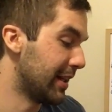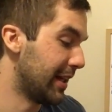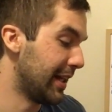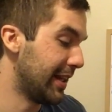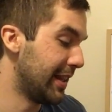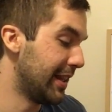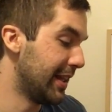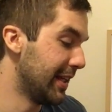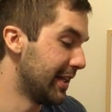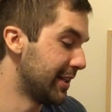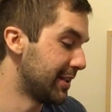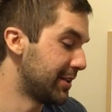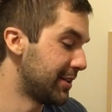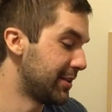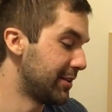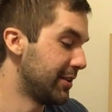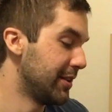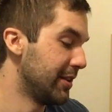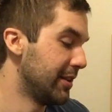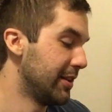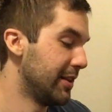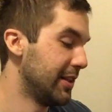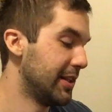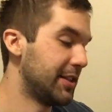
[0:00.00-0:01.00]
Like this
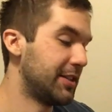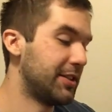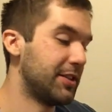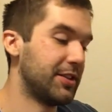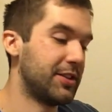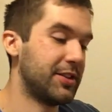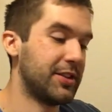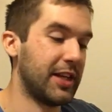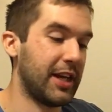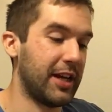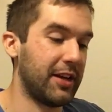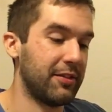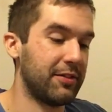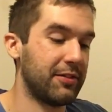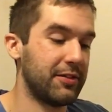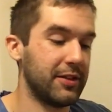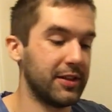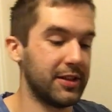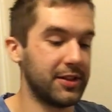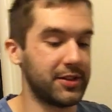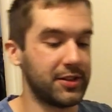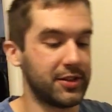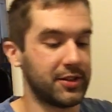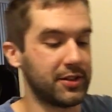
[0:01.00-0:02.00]
is safe.
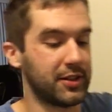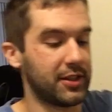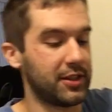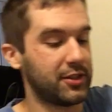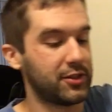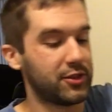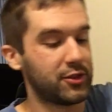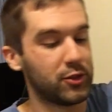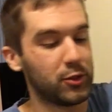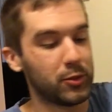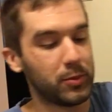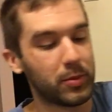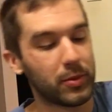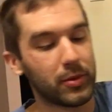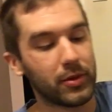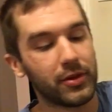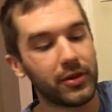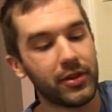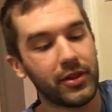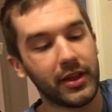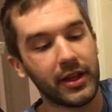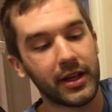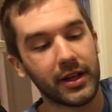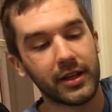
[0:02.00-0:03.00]
This is a super
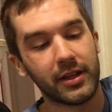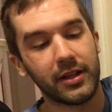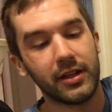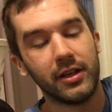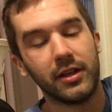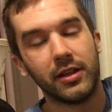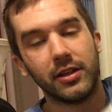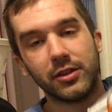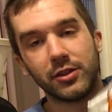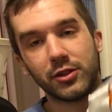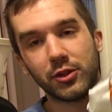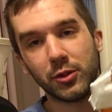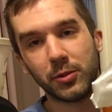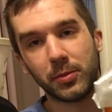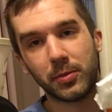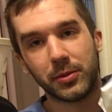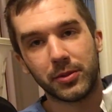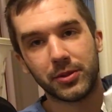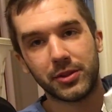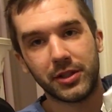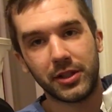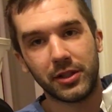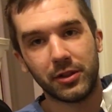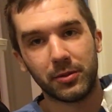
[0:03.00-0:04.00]
thick,
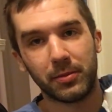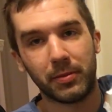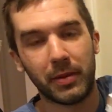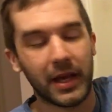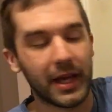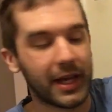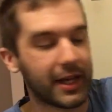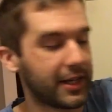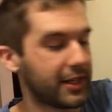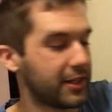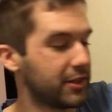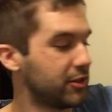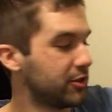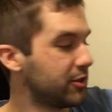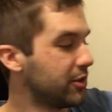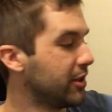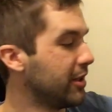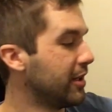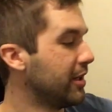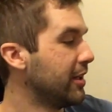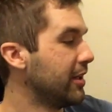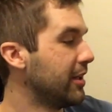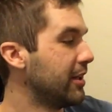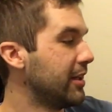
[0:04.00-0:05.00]
super sealed package.
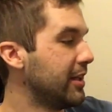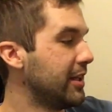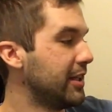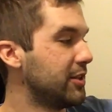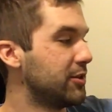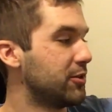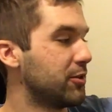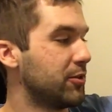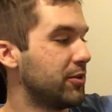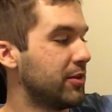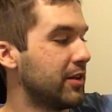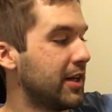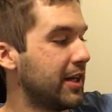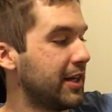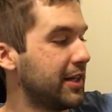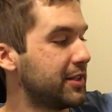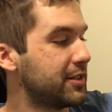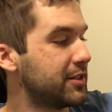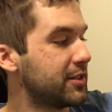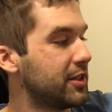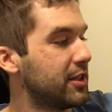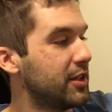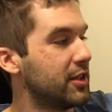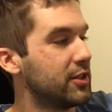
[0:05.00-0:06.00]
These are
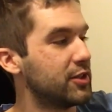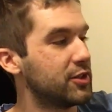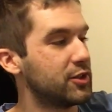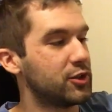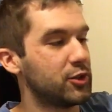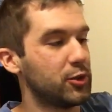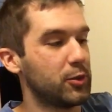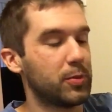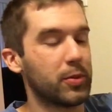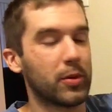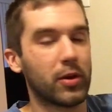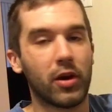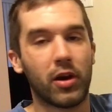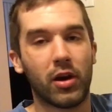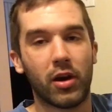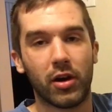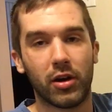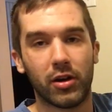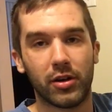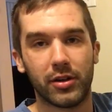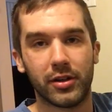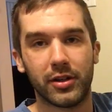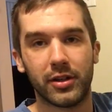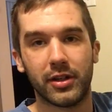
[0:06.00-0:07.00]
nice, super
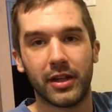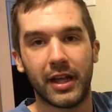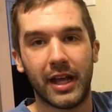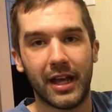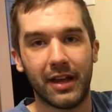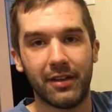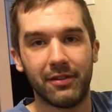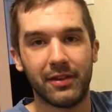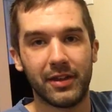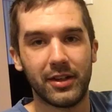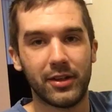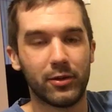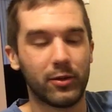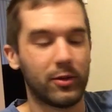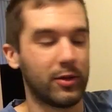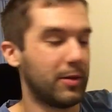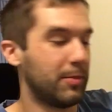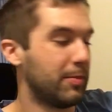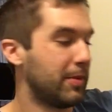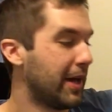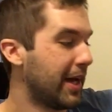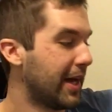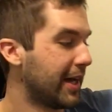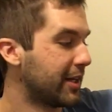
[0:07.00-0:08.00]
hard, heavy duty
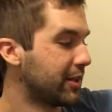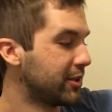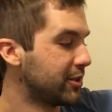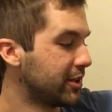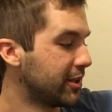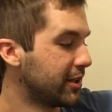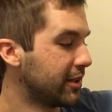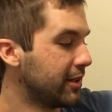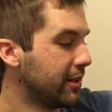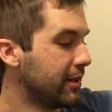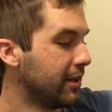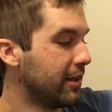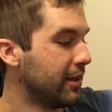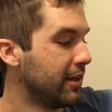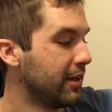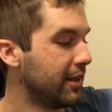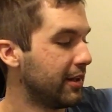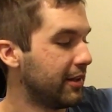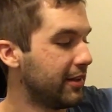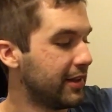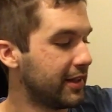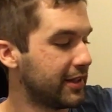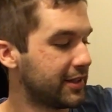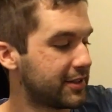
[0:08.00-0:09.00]
packaging.
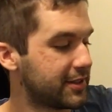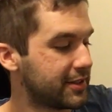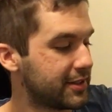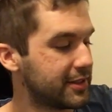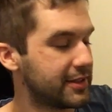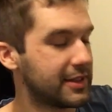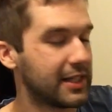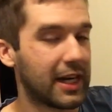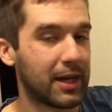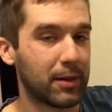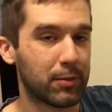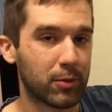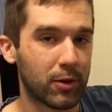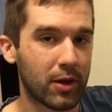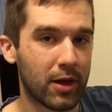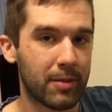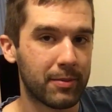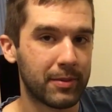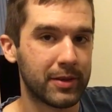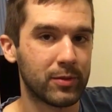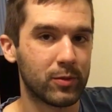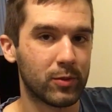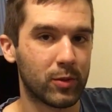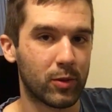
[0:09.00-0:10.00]
This Top
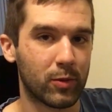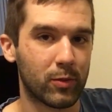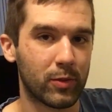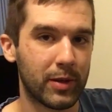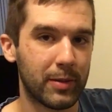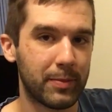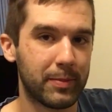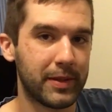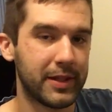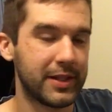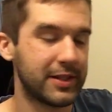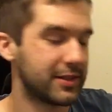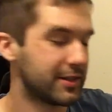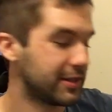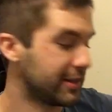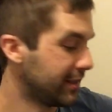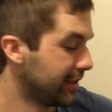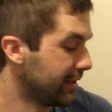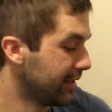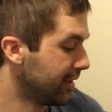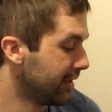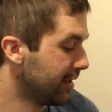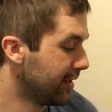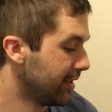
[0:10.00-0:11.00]
Ramen will rip
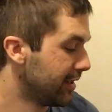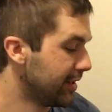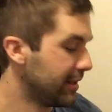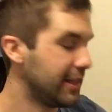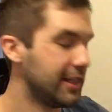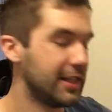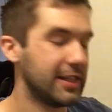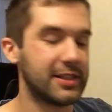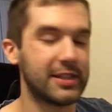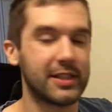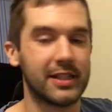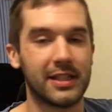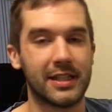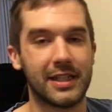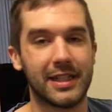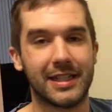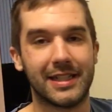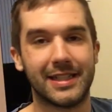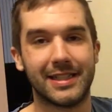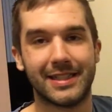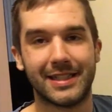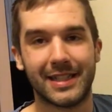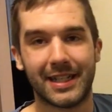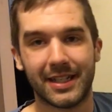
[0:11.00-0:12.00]
easily. These can
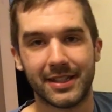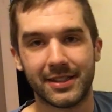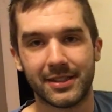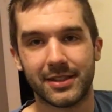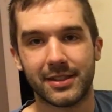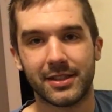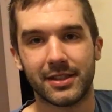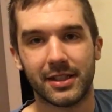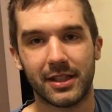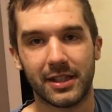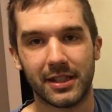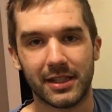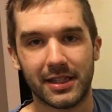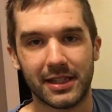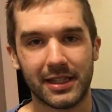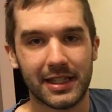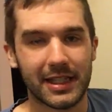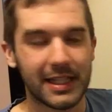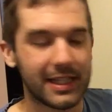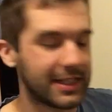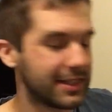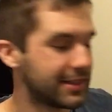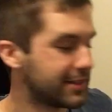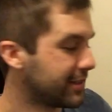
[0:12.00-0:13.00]
get dense, get
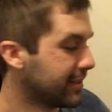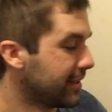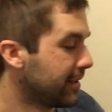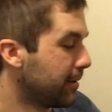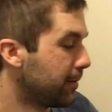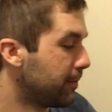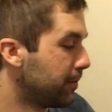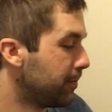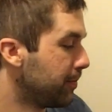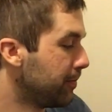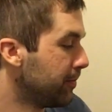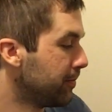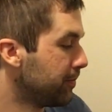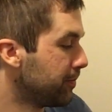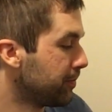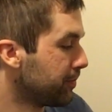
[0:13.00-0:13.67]
leaks in them.